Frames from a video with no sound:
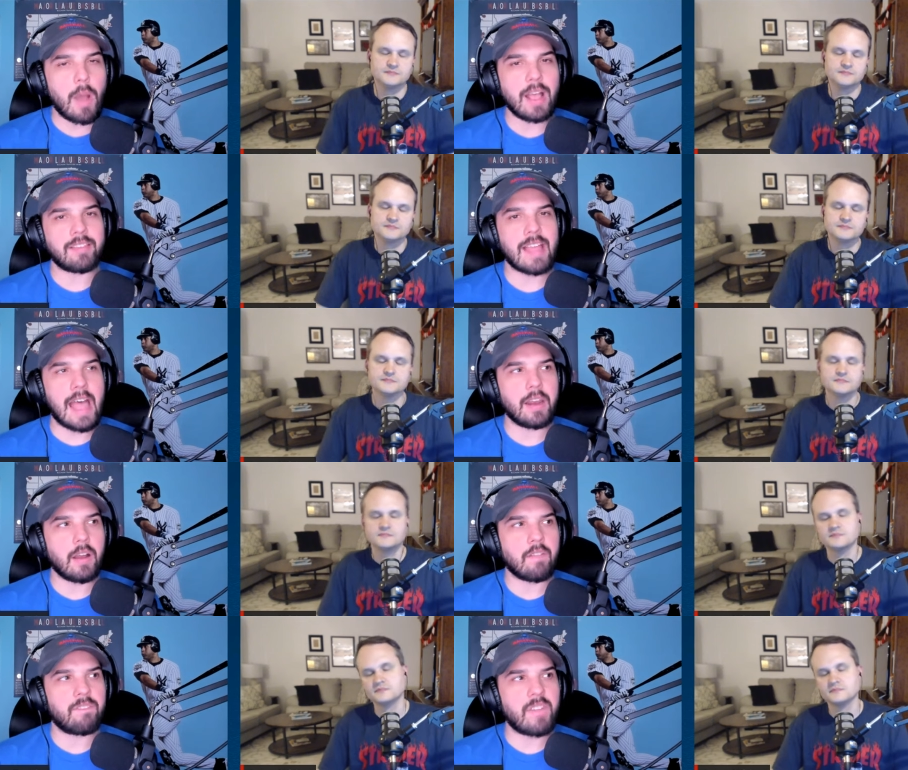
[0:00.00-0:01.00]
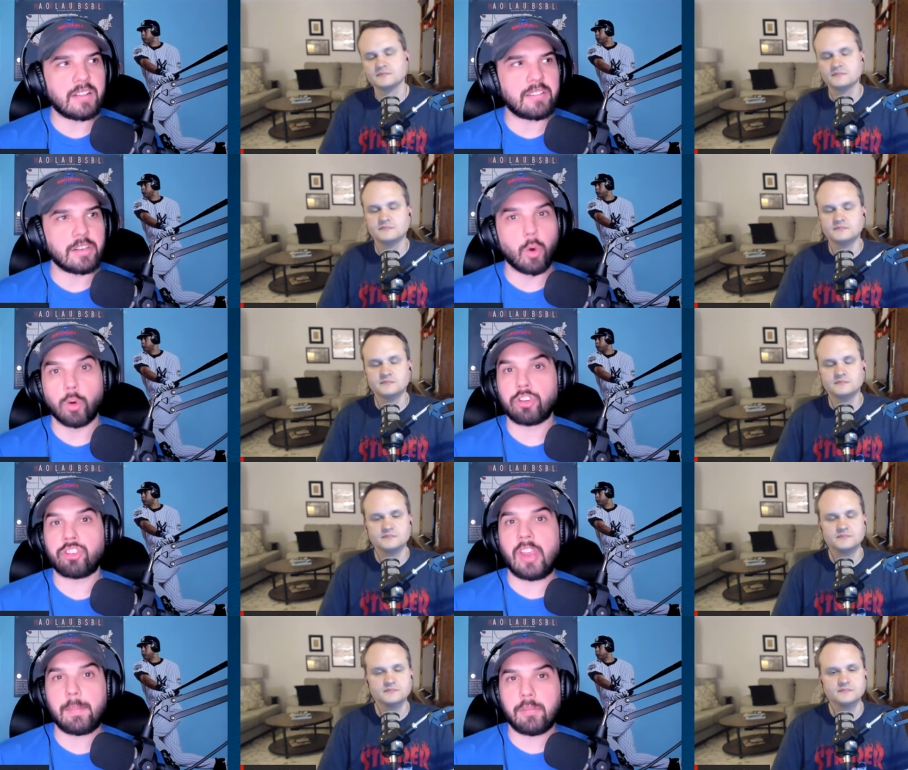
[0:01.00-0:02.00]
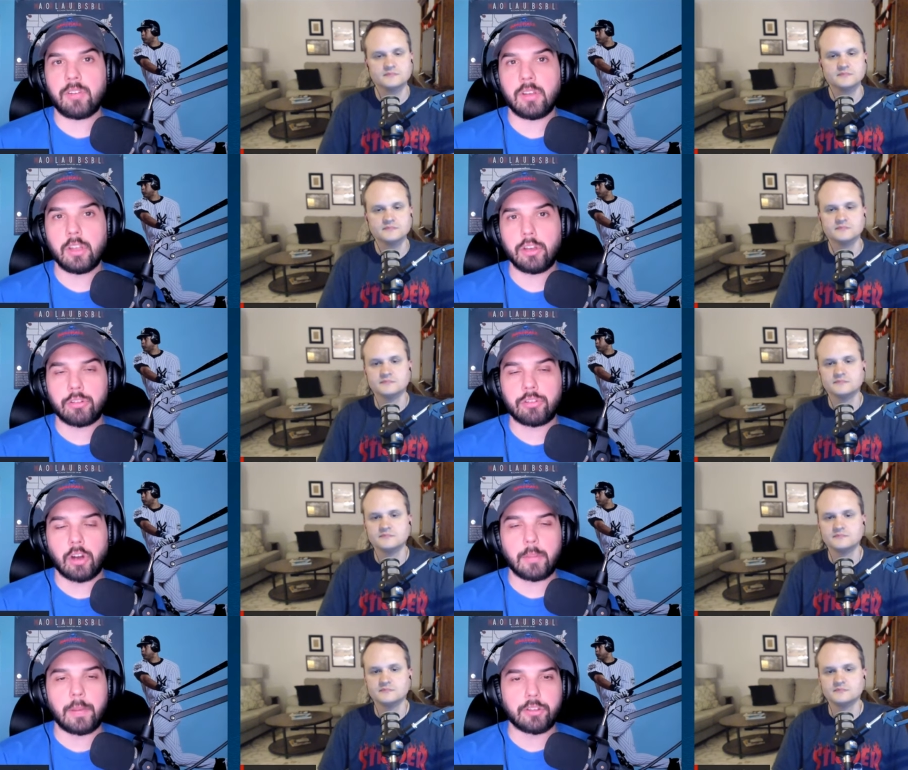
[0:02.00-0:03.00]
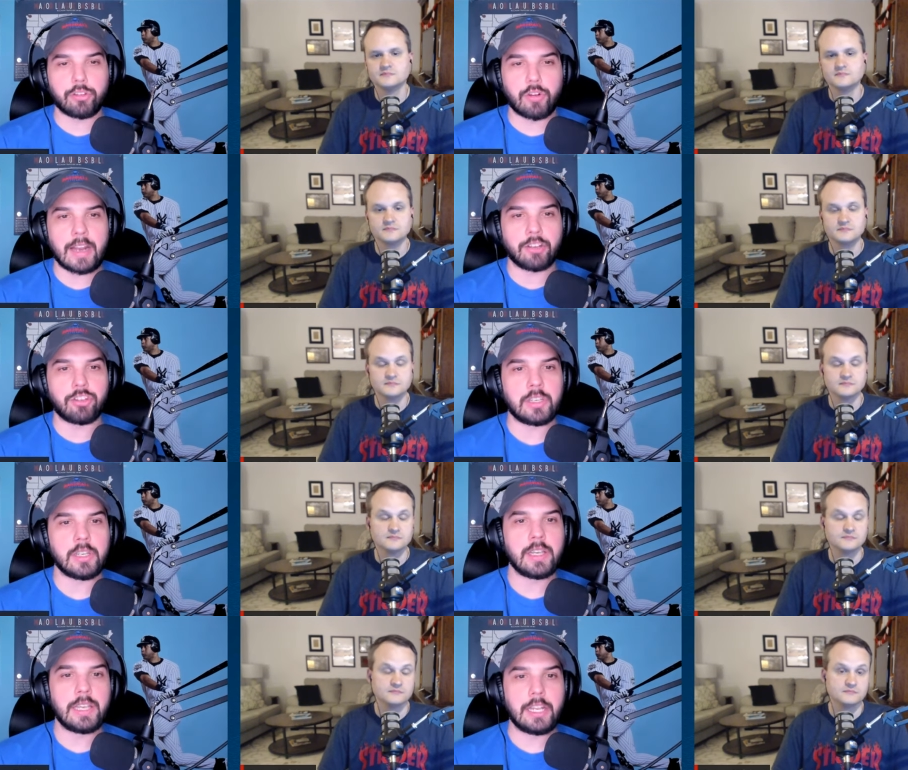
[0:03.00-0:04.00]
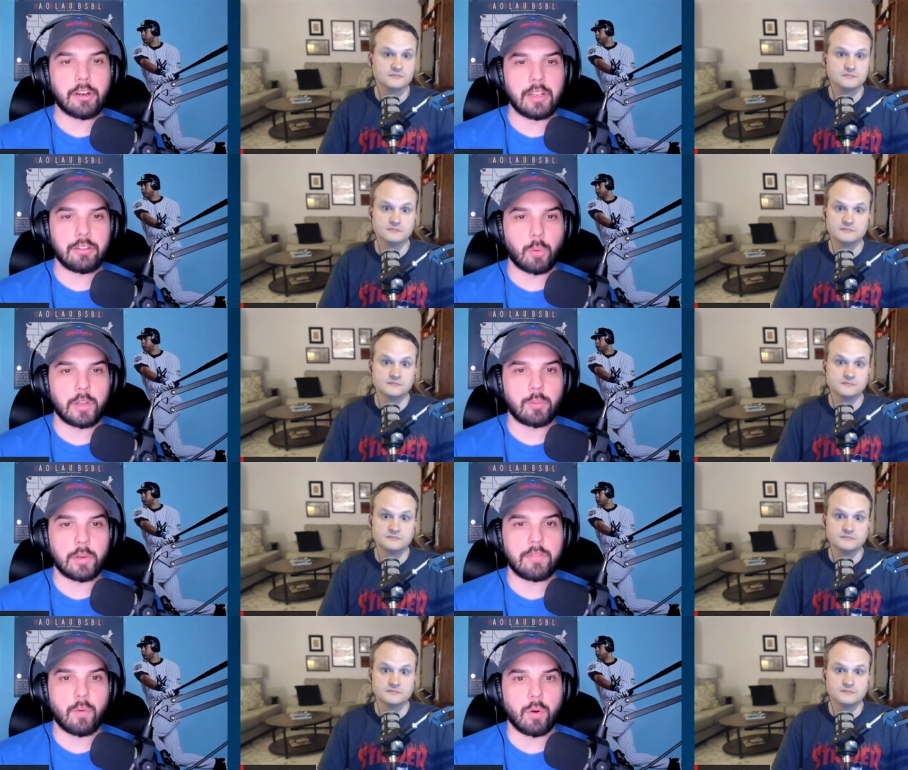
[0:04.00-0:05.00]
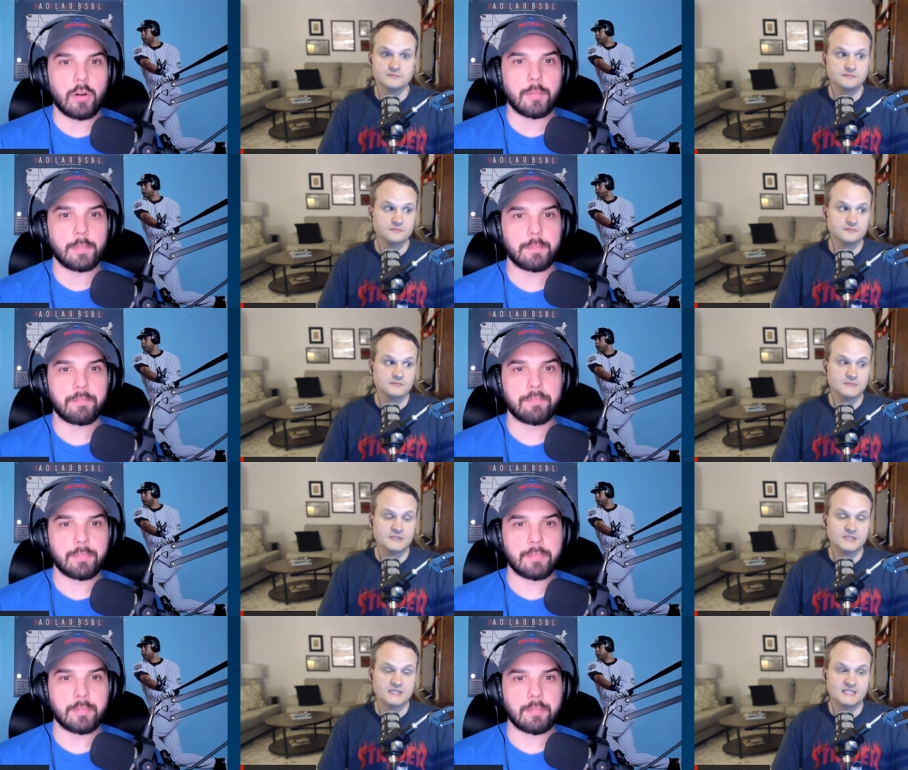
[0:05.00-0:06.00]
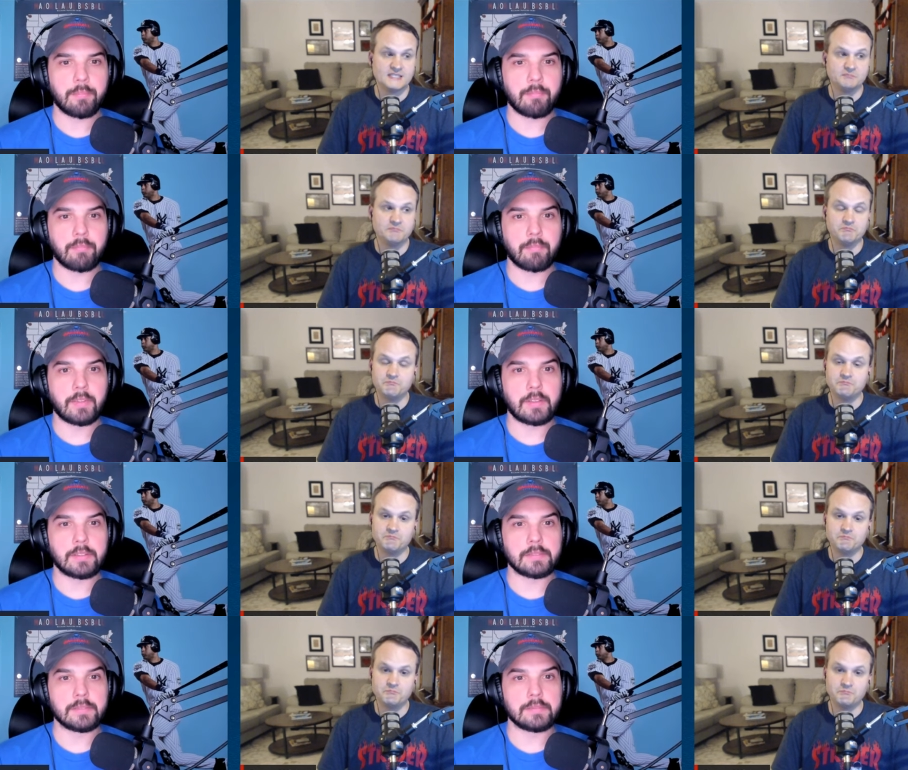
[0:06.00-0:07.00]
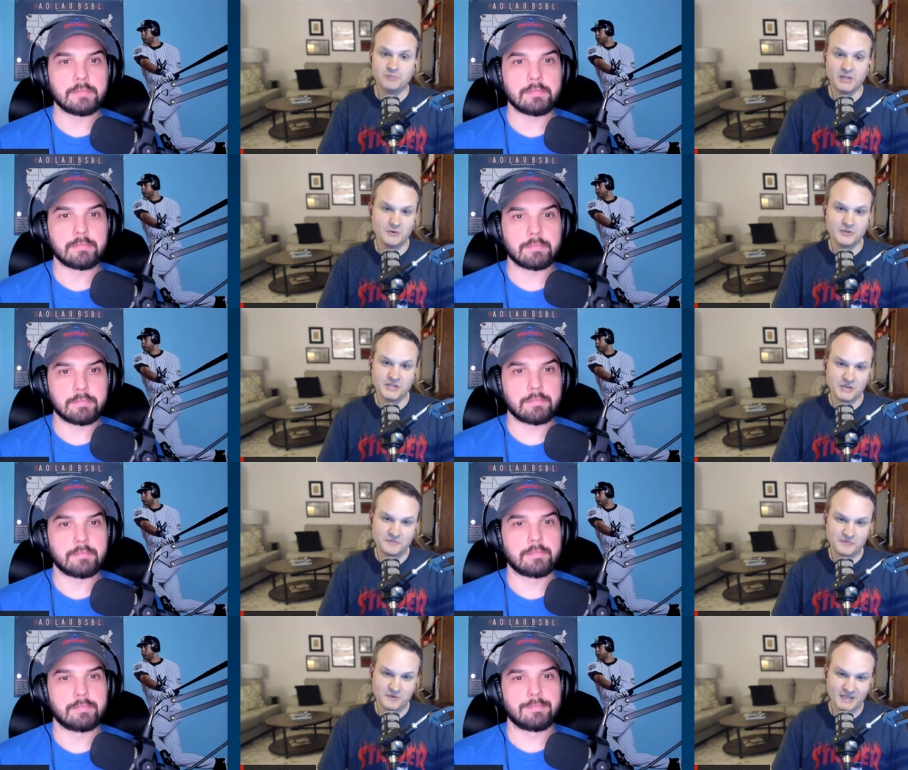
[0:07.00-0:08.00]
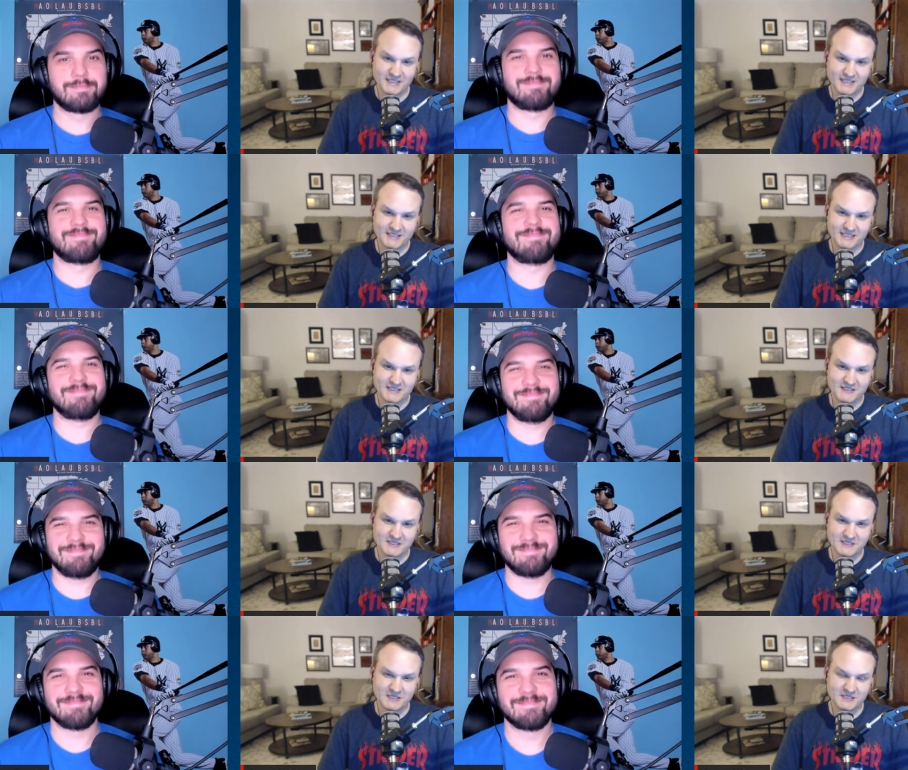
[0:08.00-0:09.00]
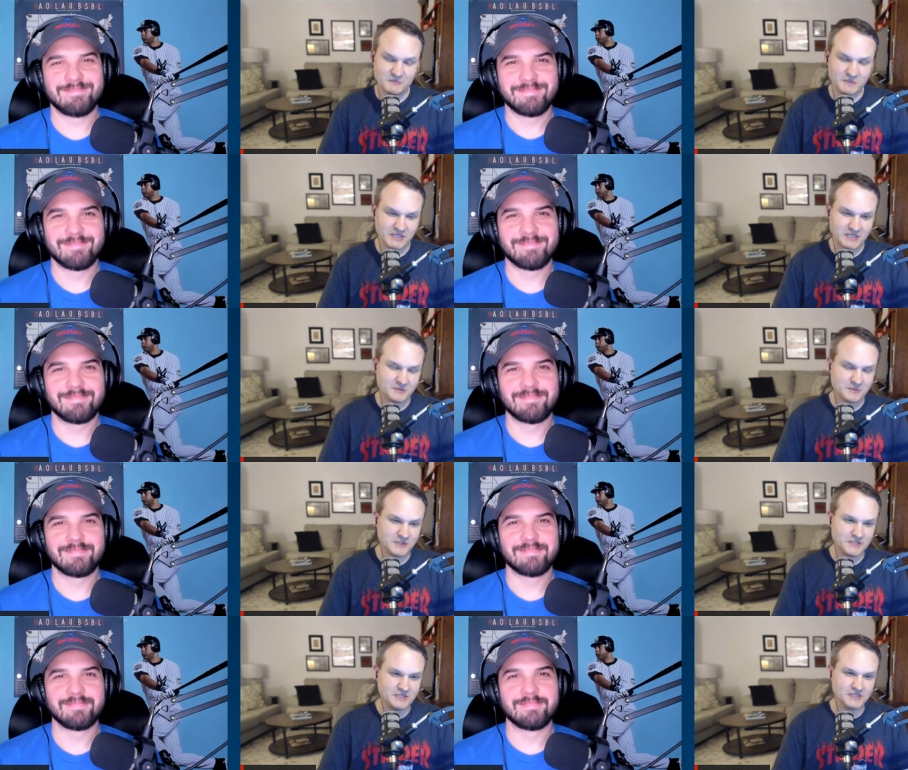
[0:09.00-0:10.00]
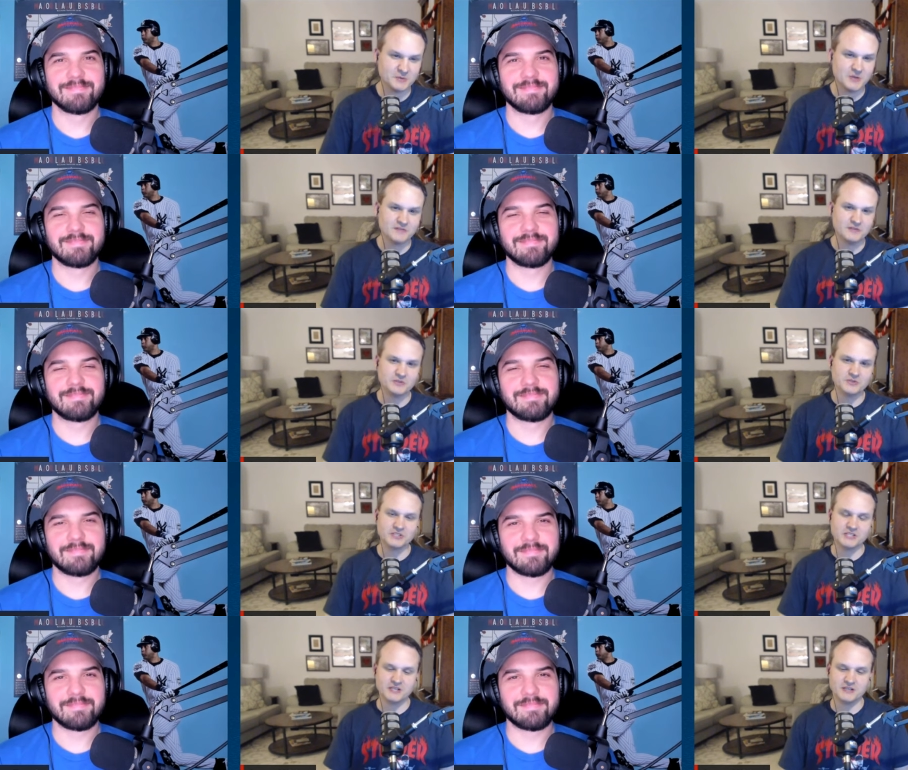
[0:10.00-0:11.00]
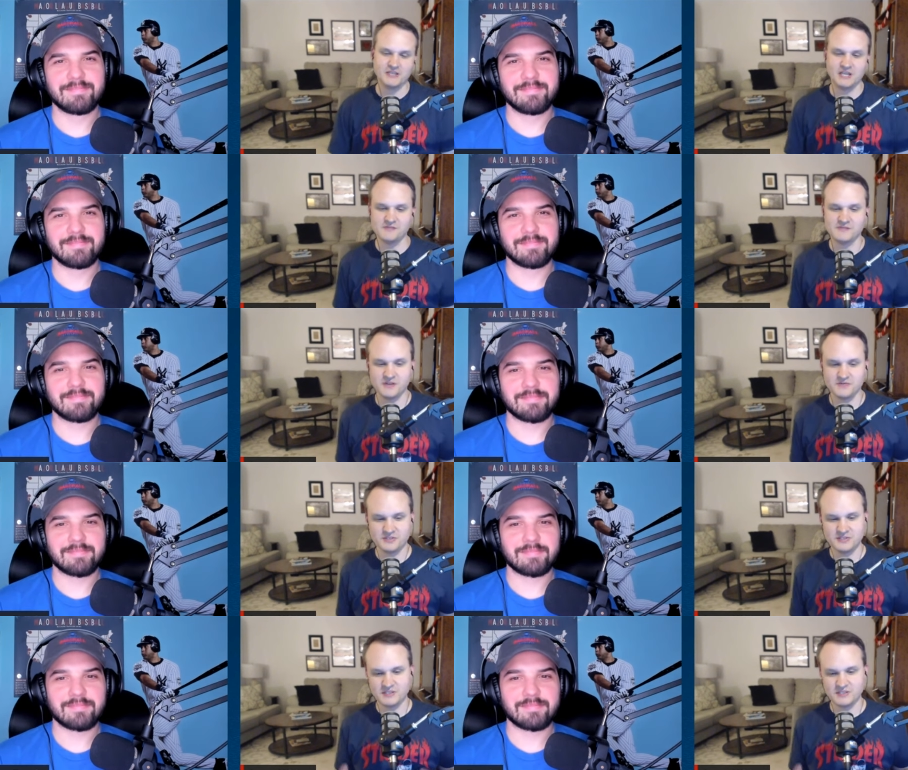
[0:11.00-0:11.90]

Speaker 1: has that affected or shaped your starting pitcher strategy here in 2024?
Speaker 2: It's blown it up, Frank. It's it's been completely revolutionary. I've never